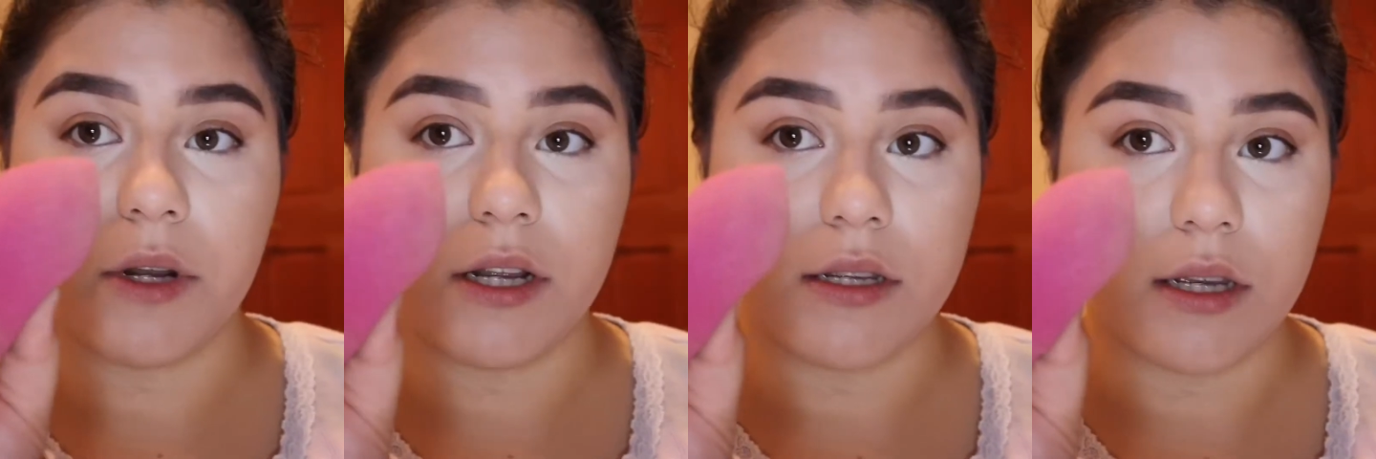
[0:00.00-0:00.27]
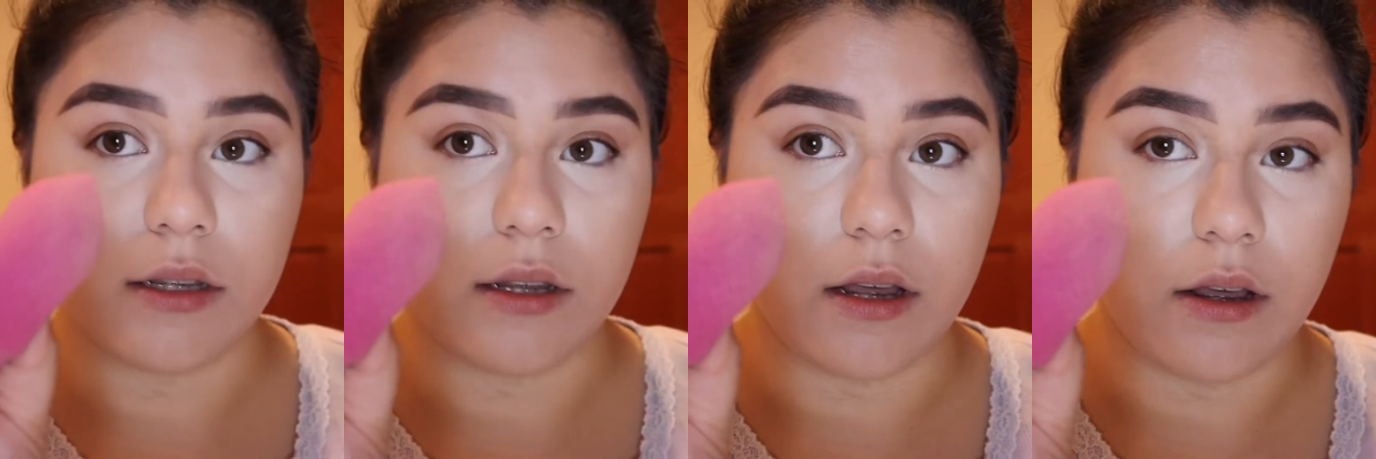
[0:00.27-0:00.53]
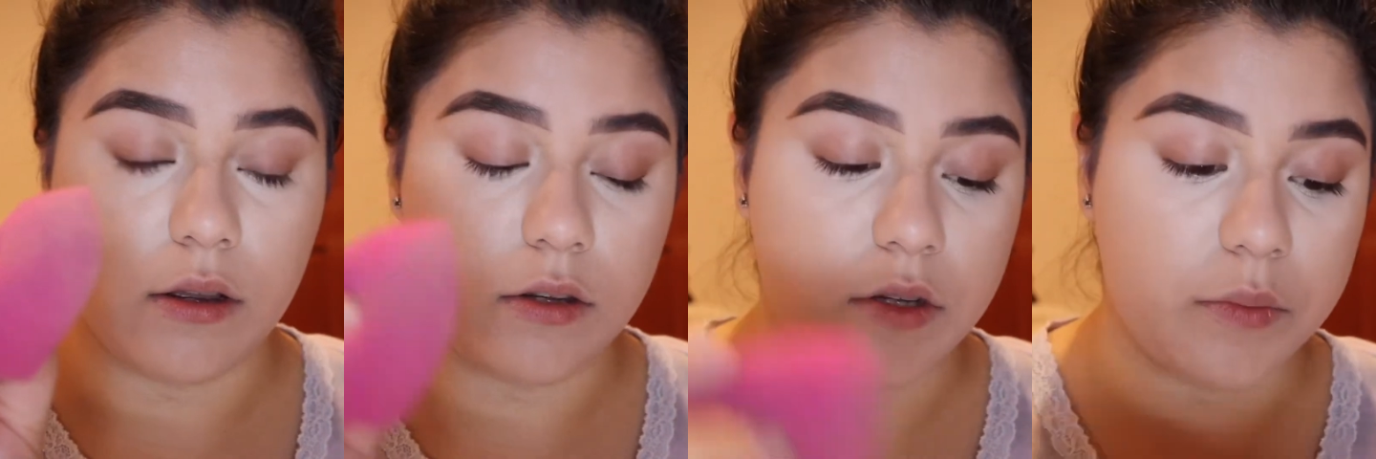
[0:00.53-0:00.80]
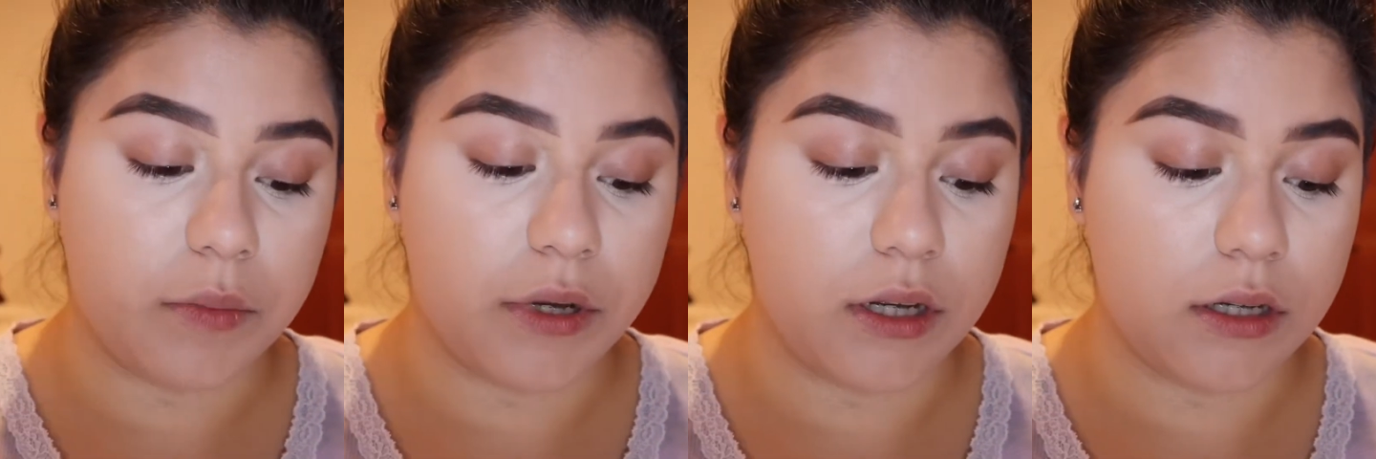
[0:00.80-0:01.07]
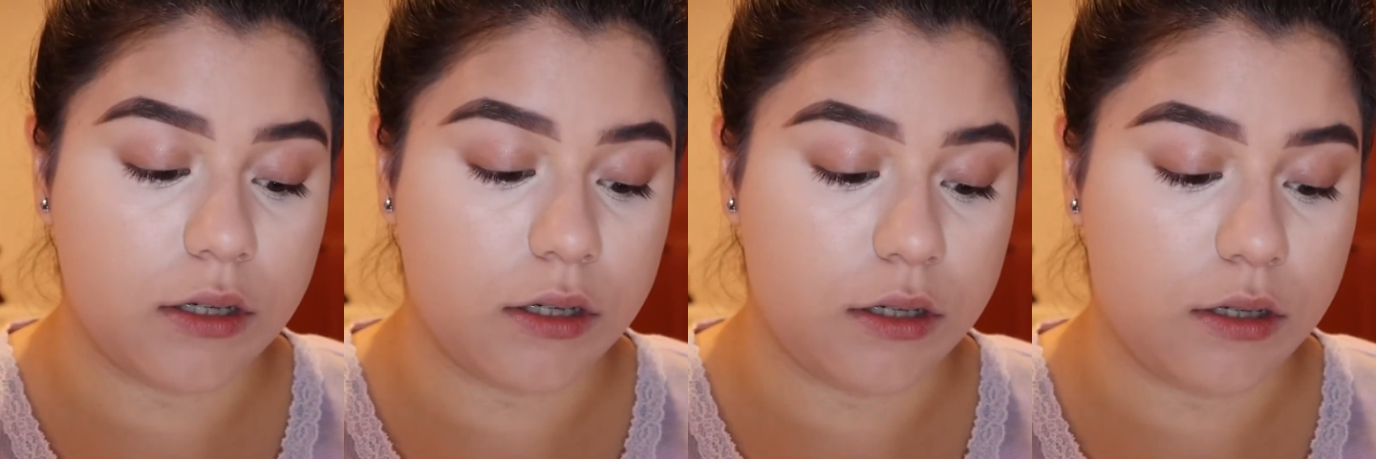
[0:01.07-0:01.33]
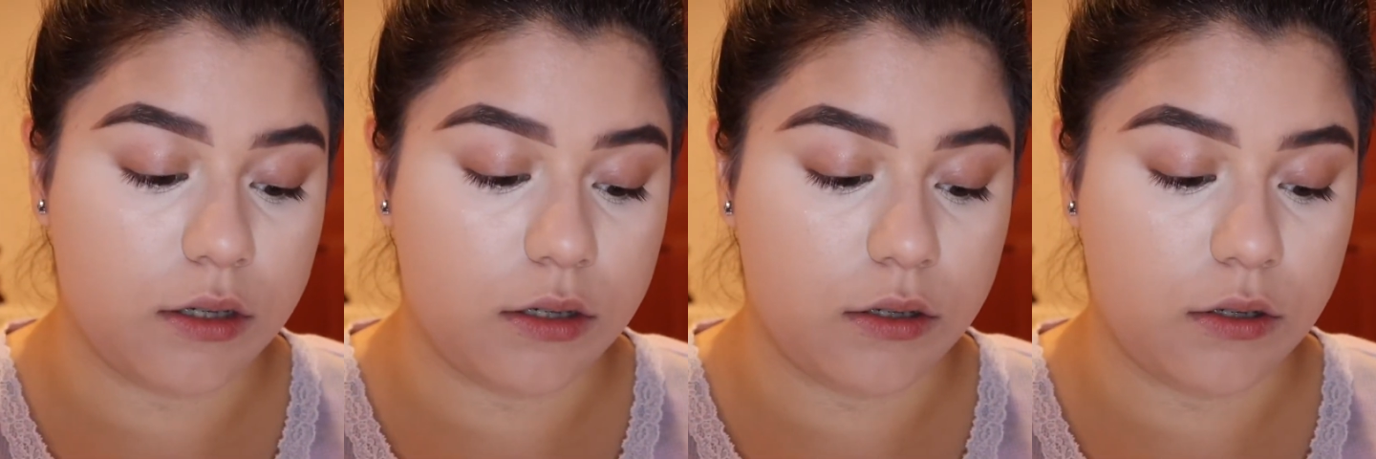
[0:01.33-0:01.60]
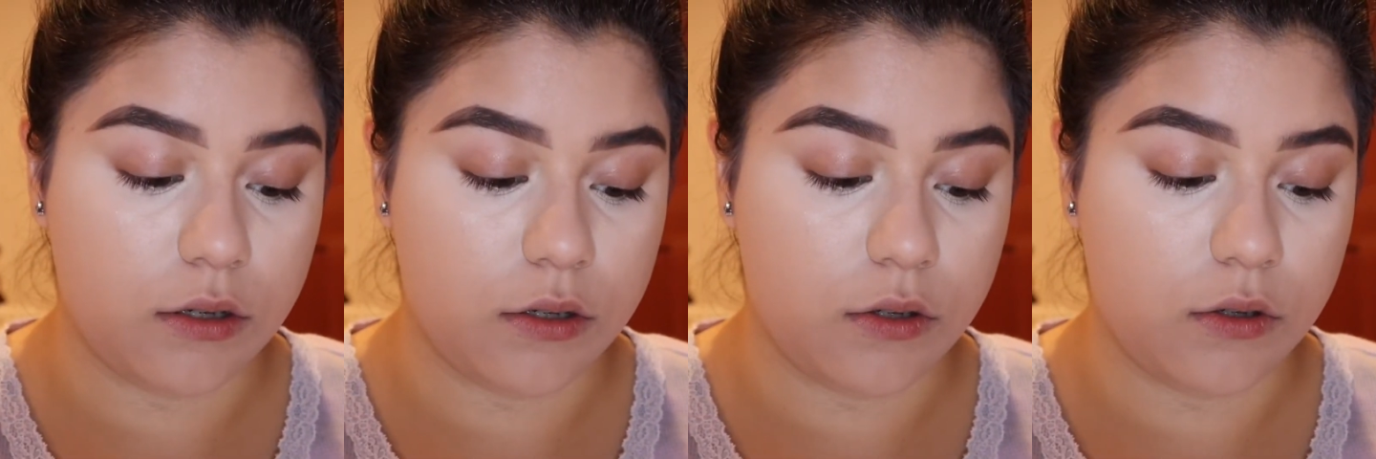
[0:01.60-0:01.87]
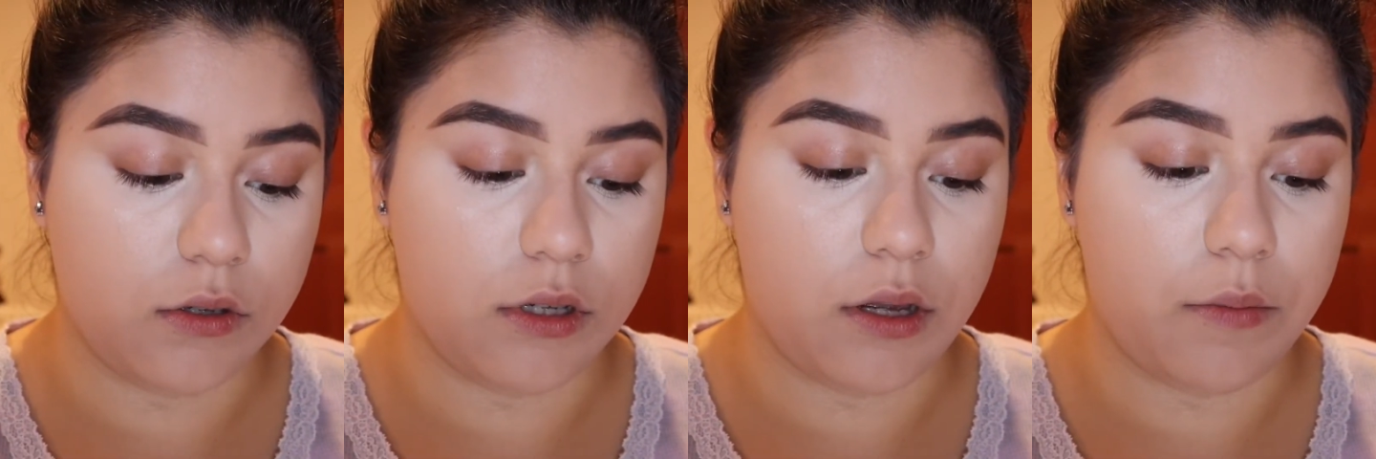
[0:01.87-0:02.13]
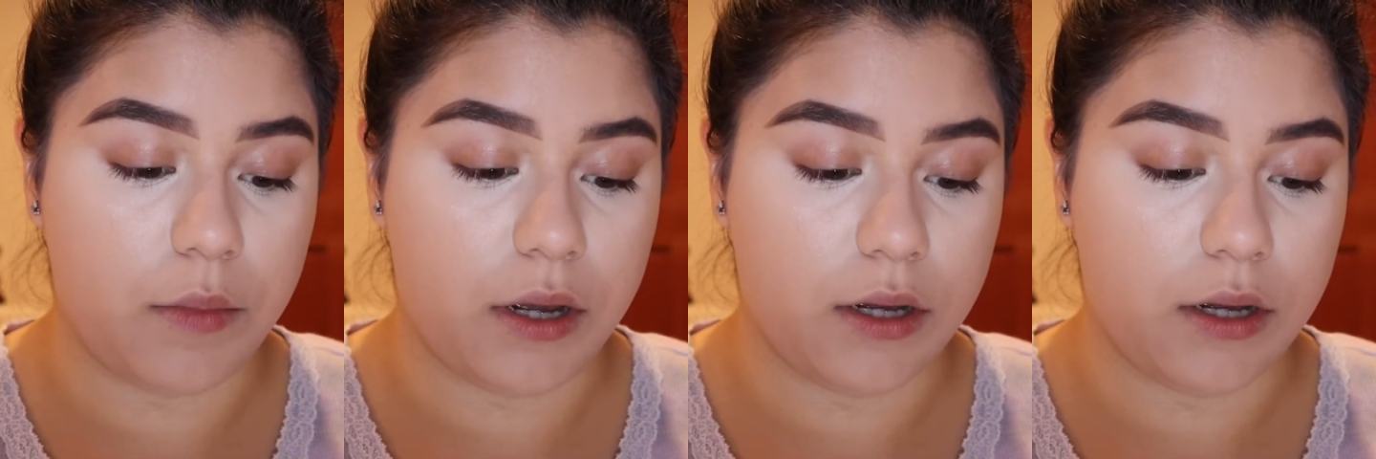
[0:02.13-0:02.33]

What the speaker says: to take the e.l.f. sponge just to set my